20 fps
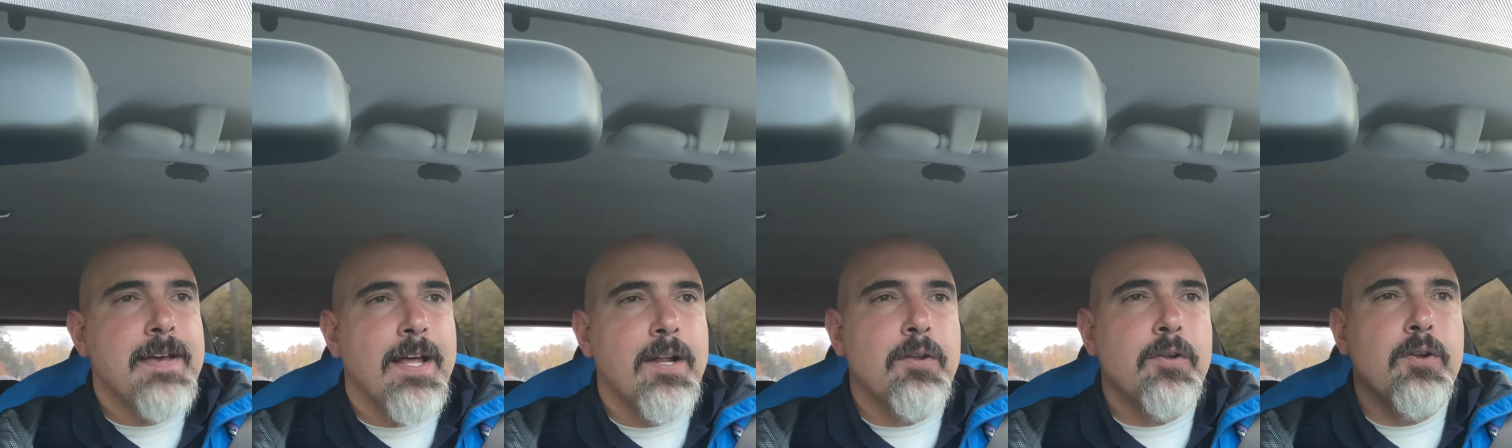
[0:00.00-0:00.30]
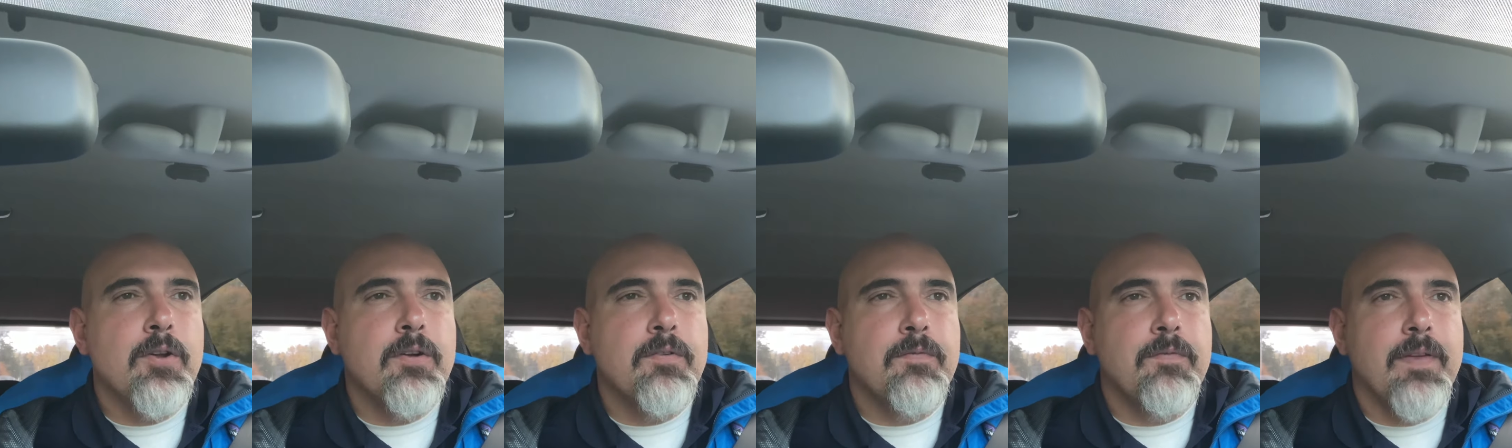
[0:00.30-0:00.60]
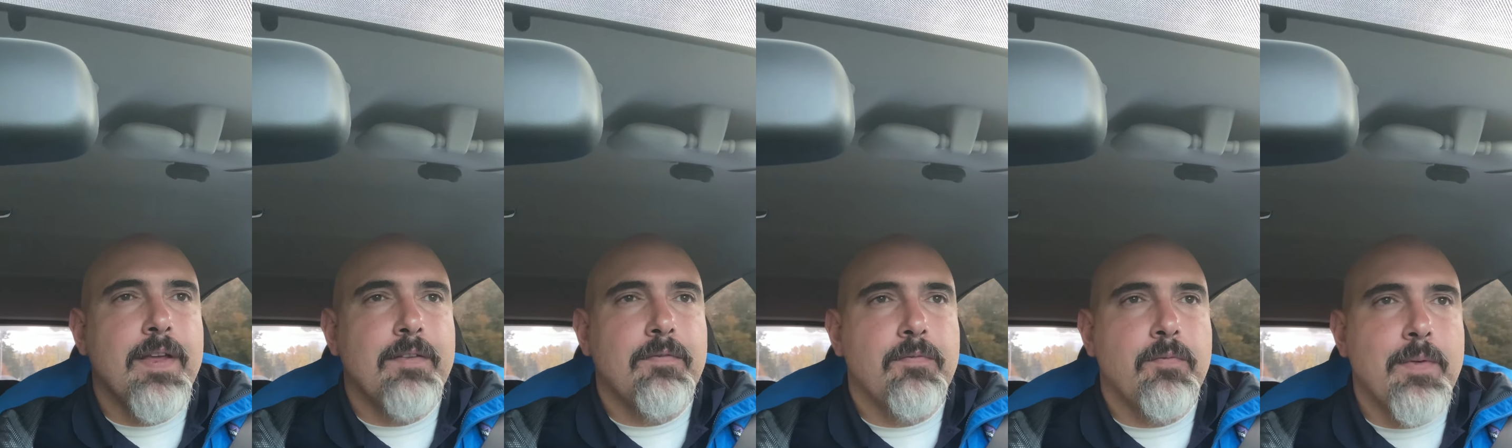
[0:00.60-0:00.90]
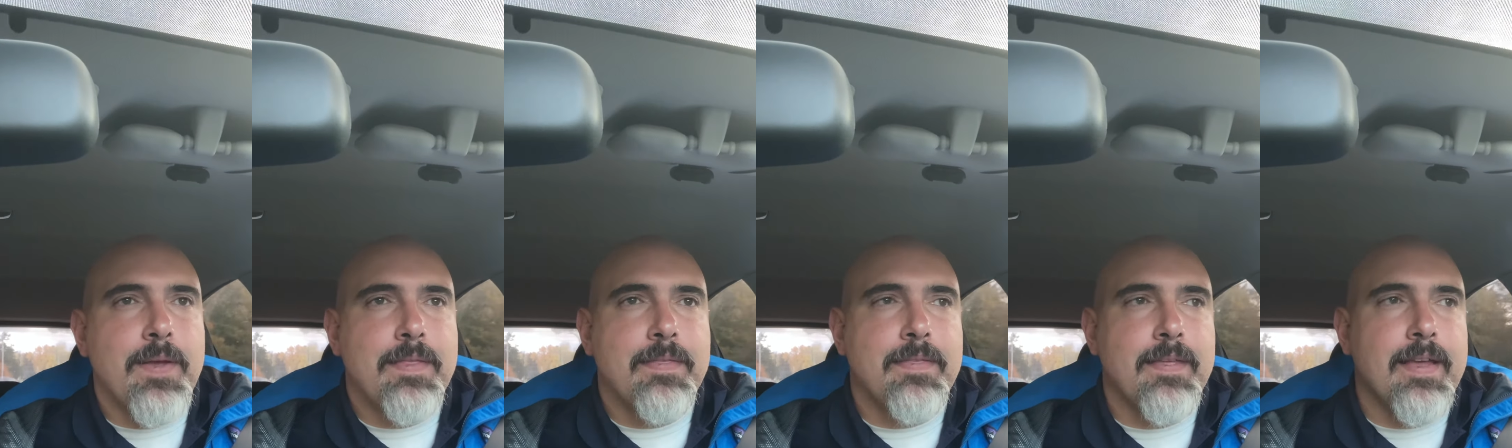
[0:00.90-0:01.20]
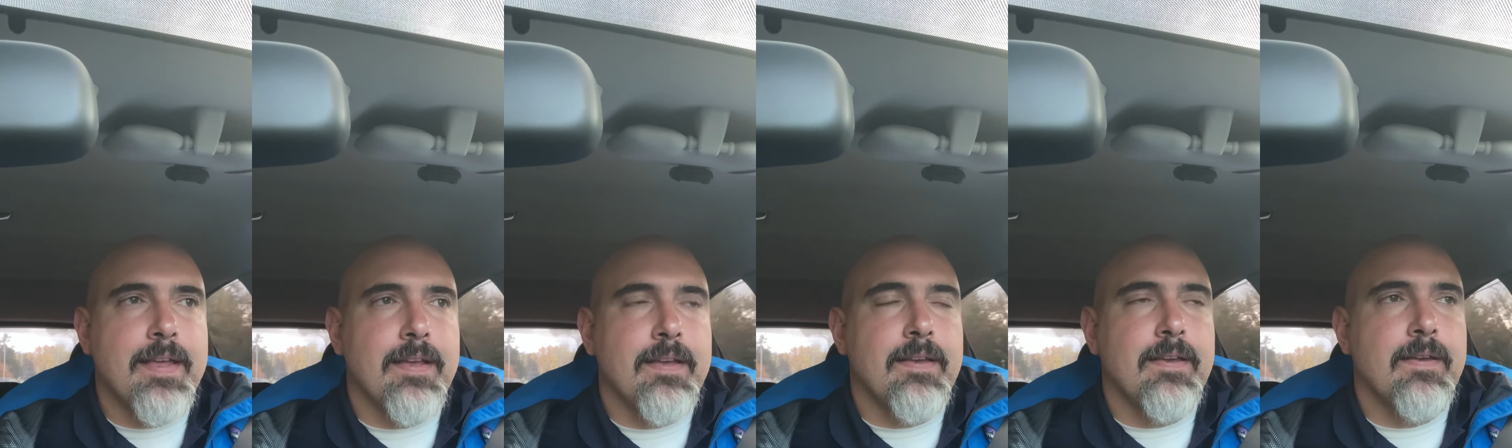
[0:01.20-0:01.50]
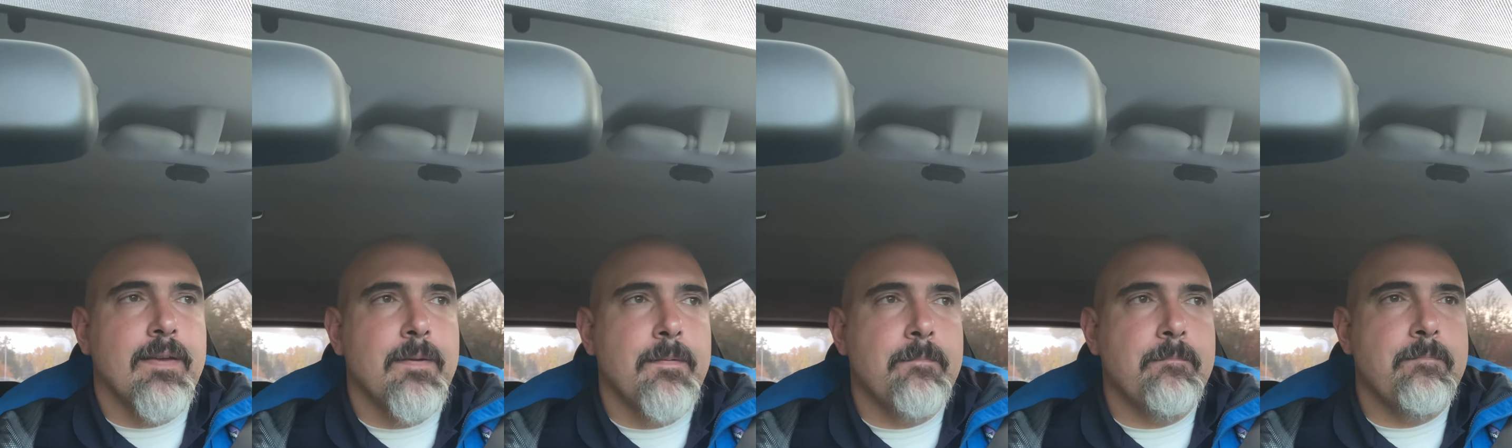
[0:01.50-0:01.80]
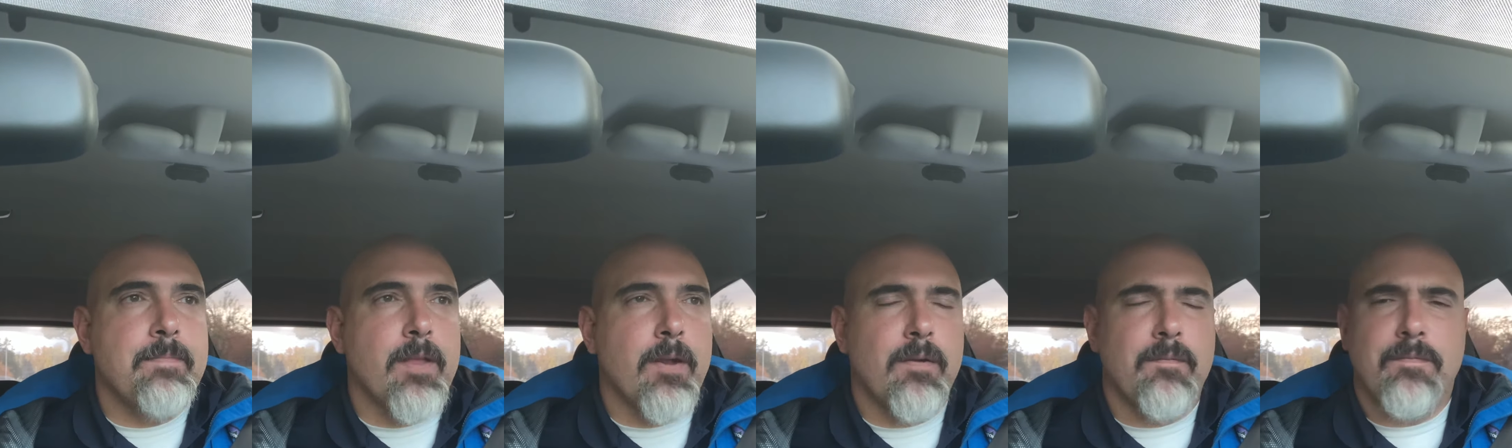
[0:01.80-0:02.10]
don't know if we think
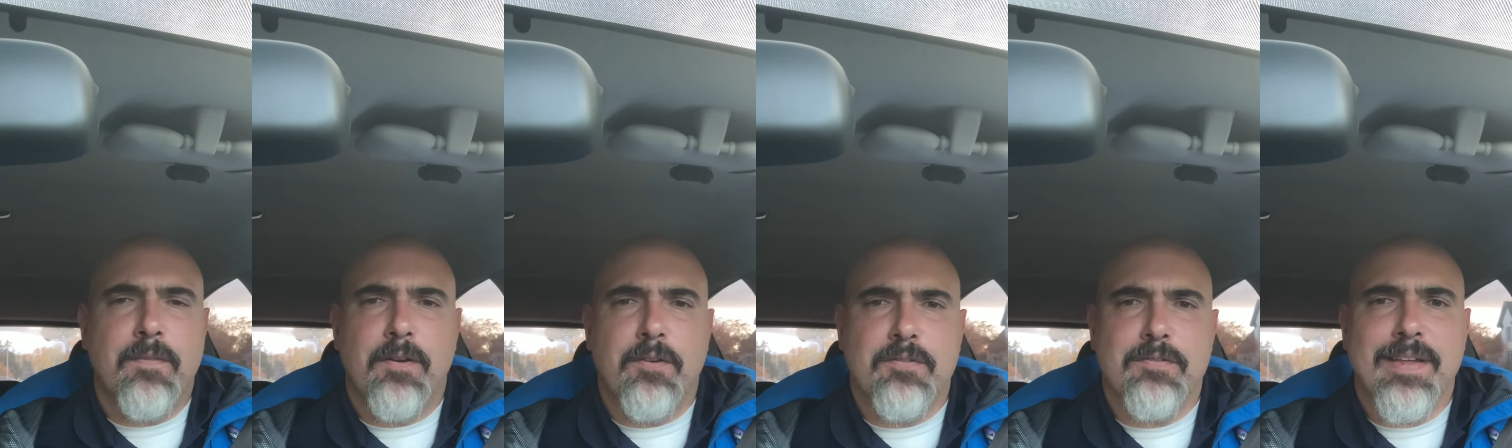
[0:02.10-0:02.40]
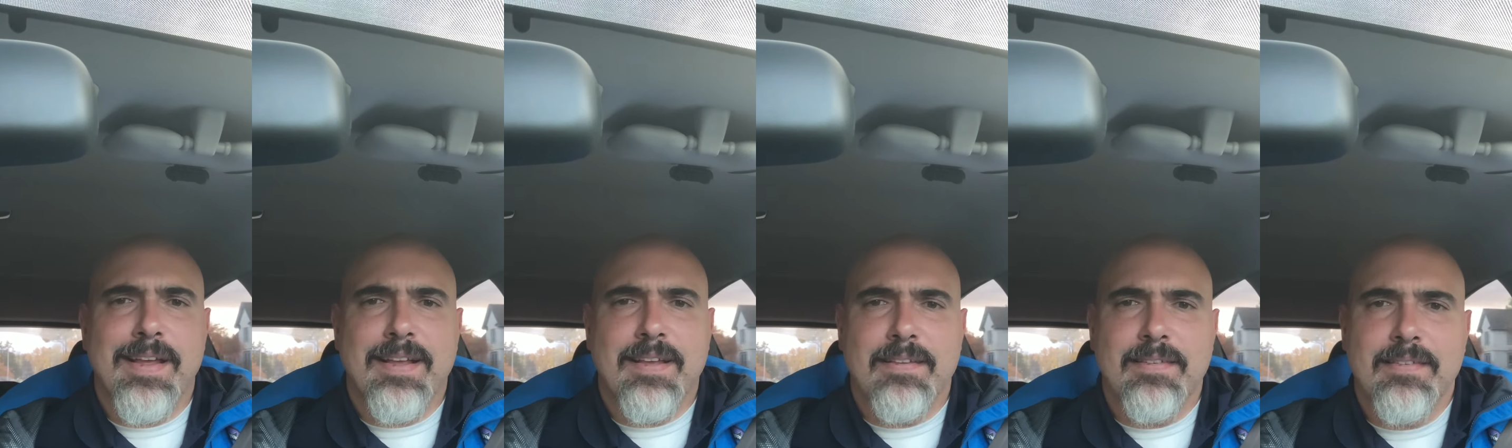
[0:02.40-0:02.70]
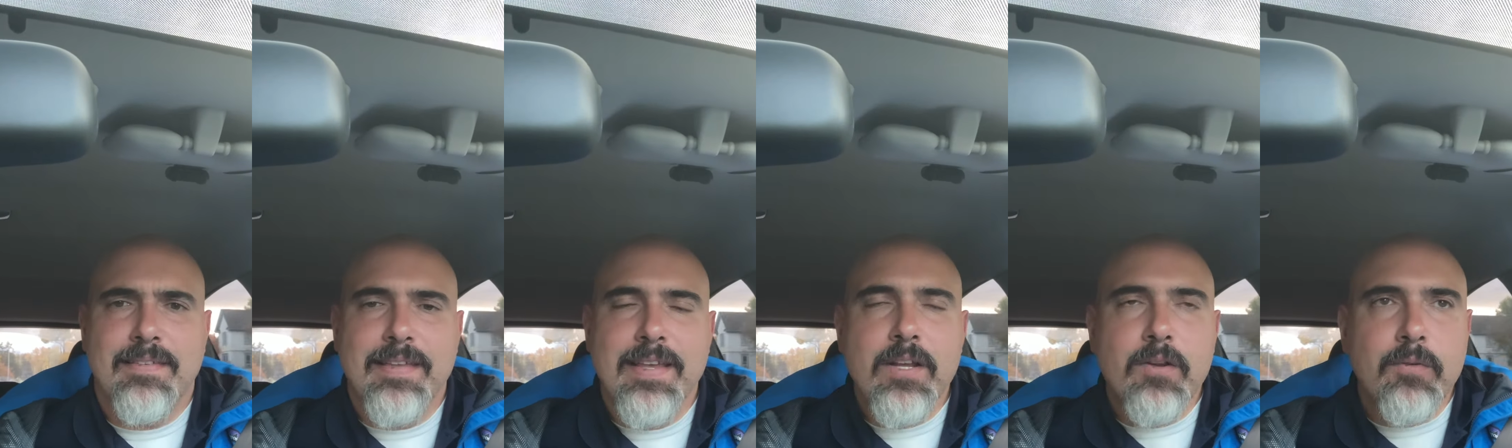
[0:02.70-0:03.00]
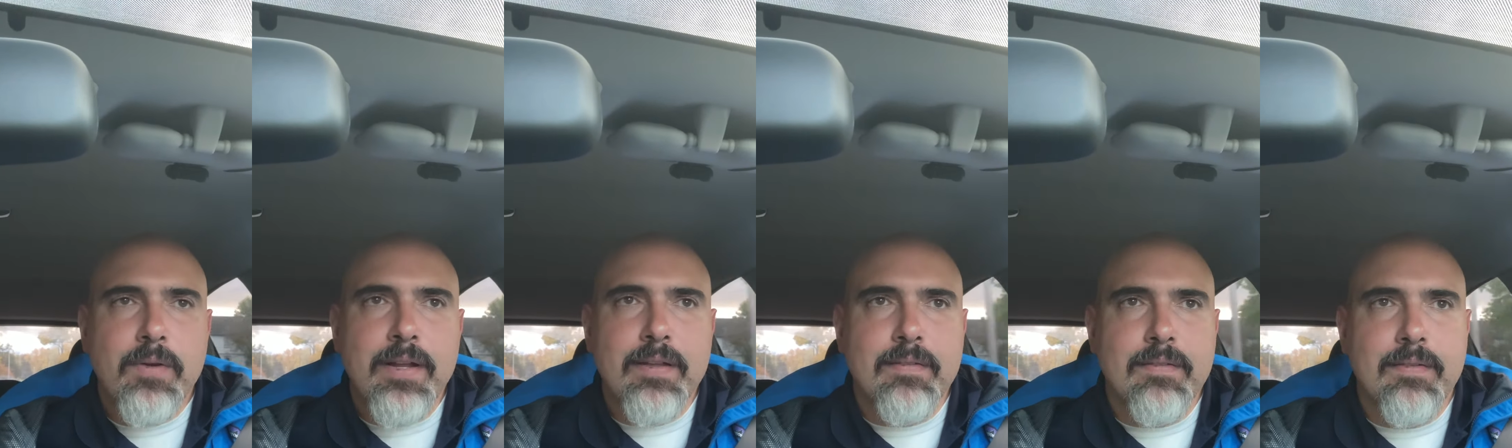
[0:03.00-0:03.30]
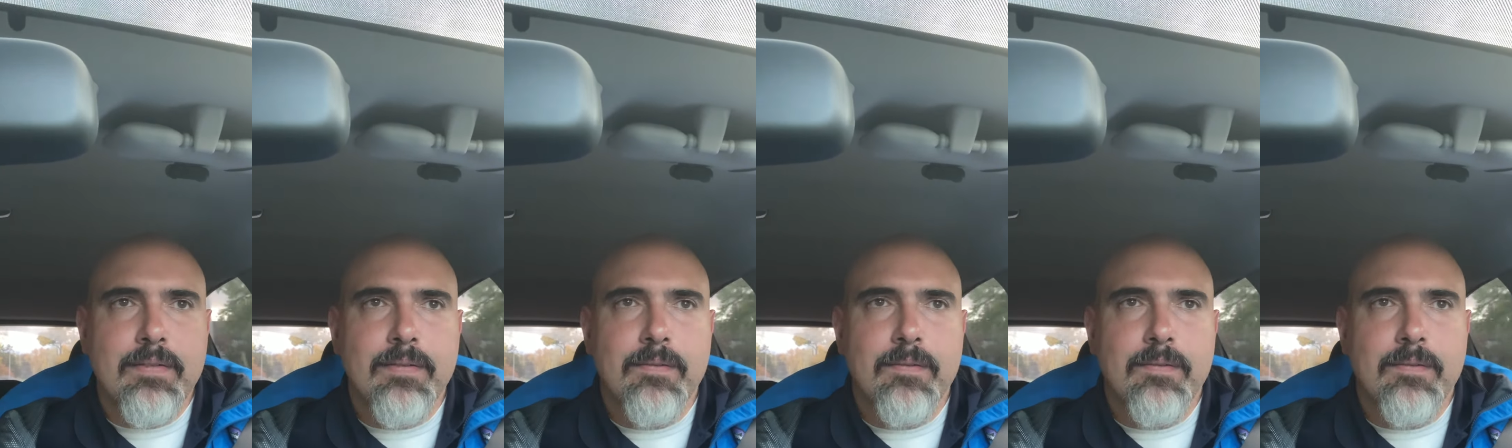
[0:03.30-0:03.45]
if there's like a secret.